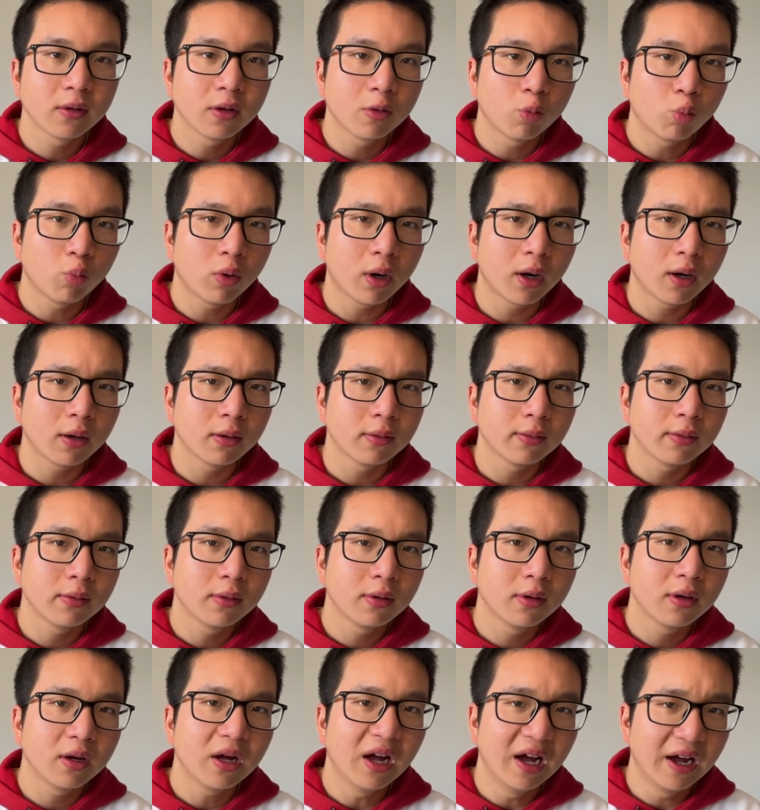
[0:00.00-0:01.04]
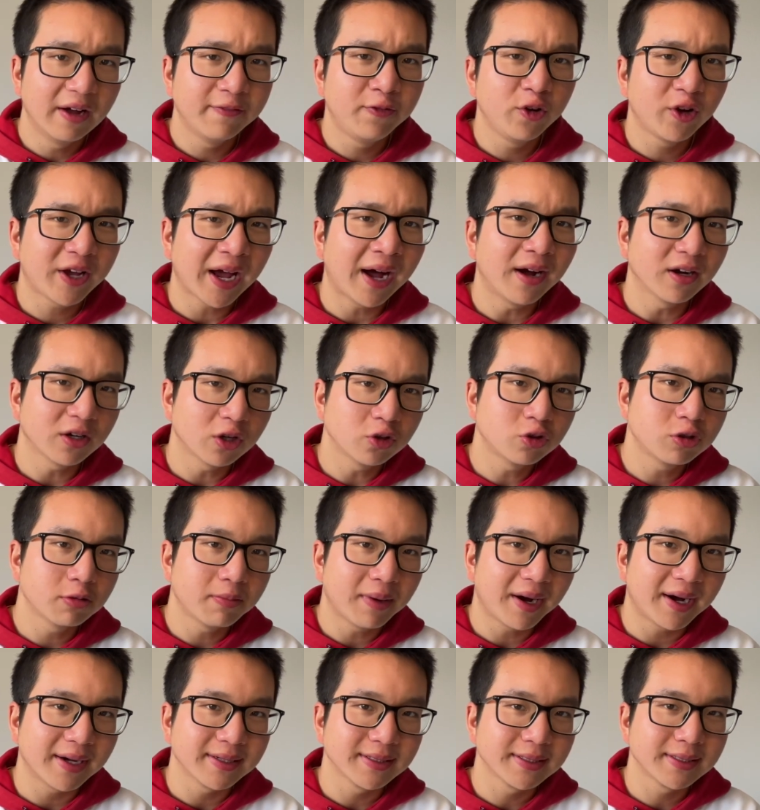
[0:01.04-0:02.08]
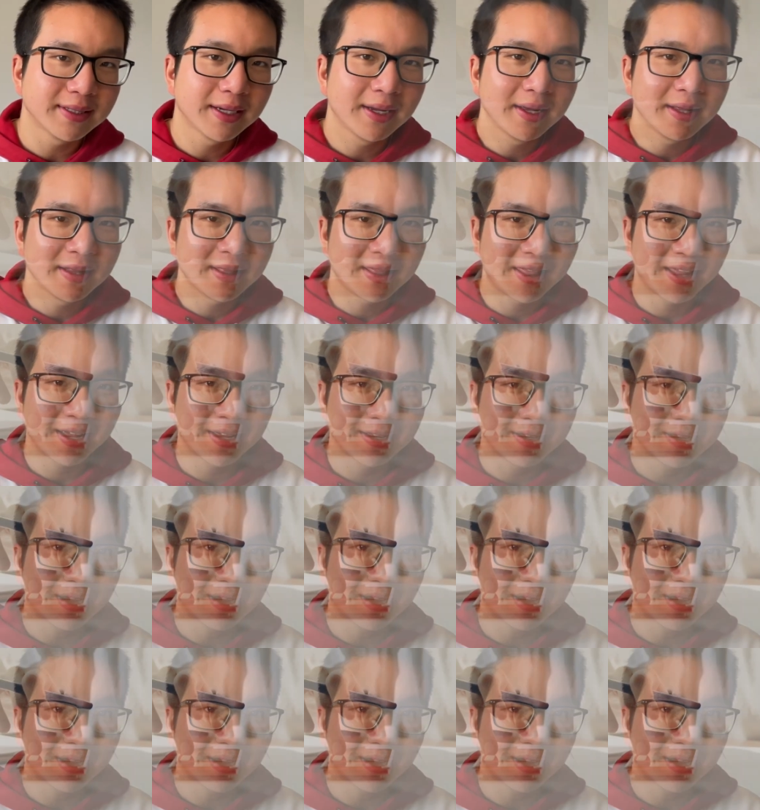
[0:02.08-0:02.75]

Well, if you can't go to Mars, then